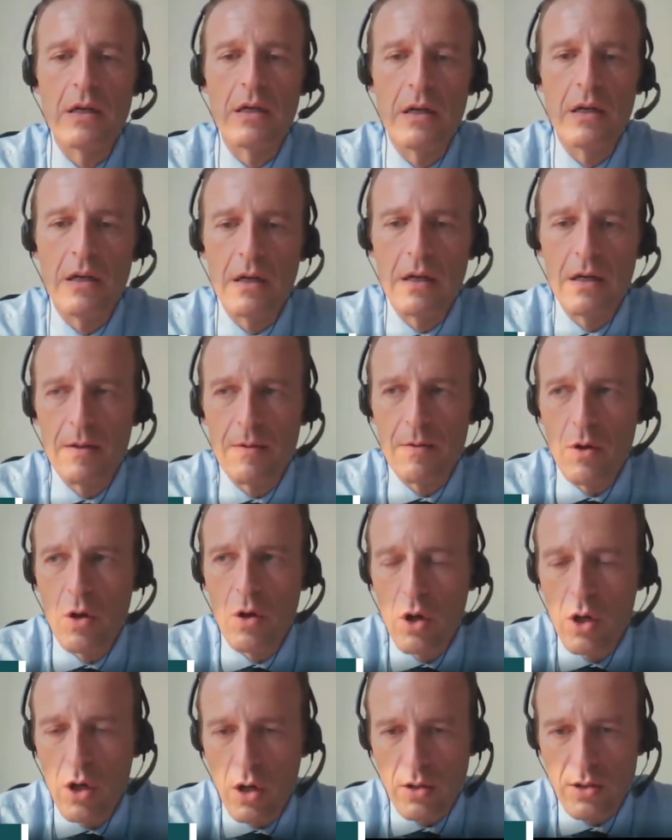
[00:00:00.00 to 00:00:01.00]
a
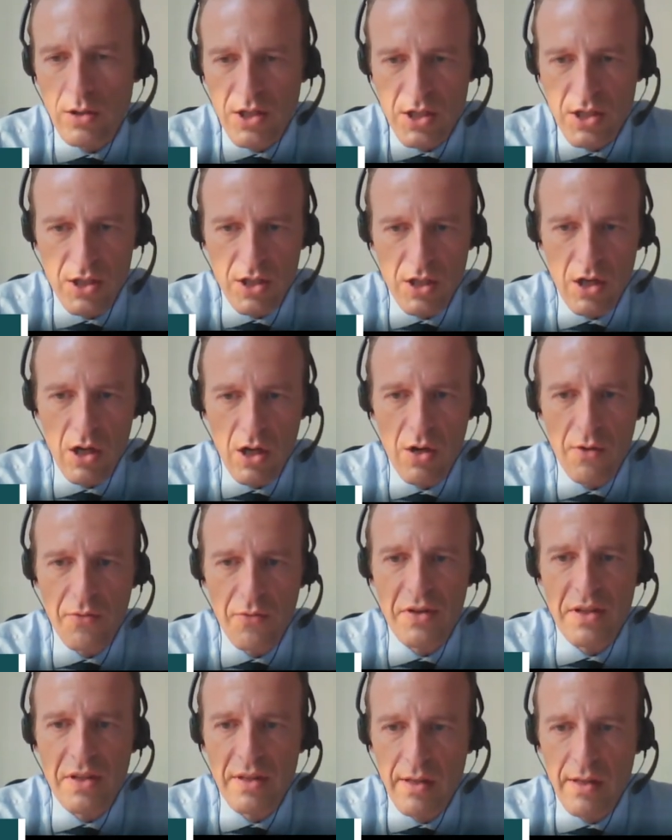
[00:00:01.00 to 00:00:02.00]
lot
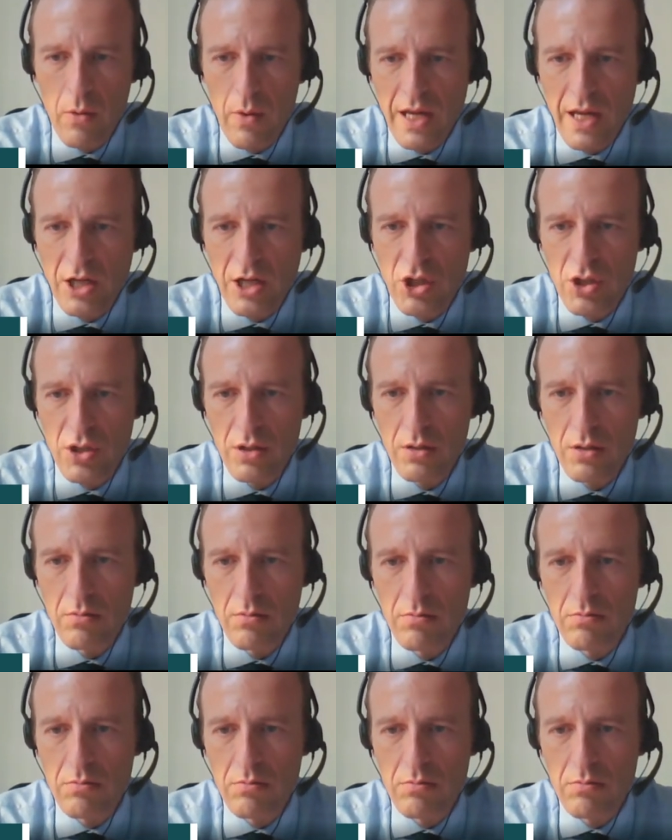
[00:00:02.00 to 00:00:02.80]
of interaction.